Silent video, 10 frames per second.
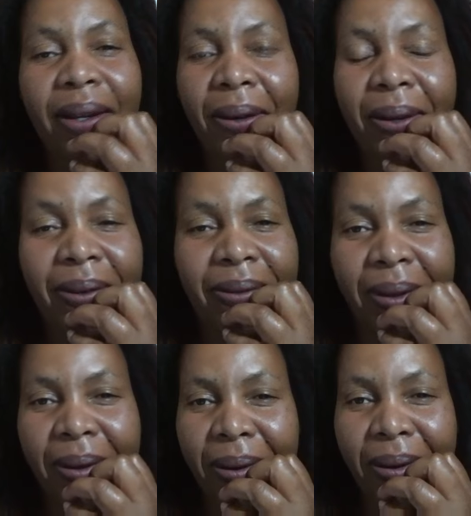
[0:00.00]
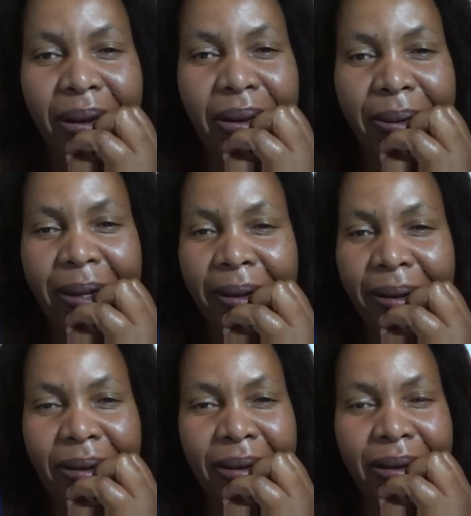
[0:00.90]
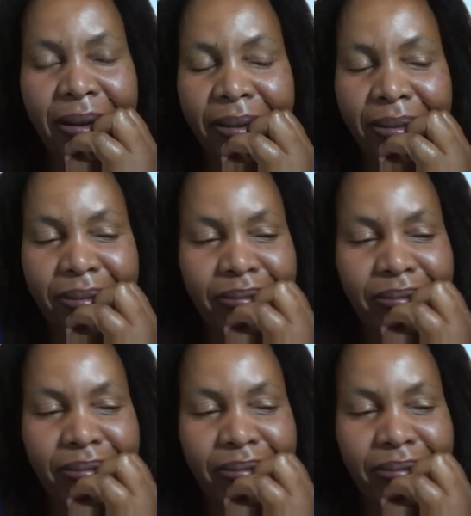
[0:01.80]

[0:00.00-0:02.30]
No, The View. Oh, my God.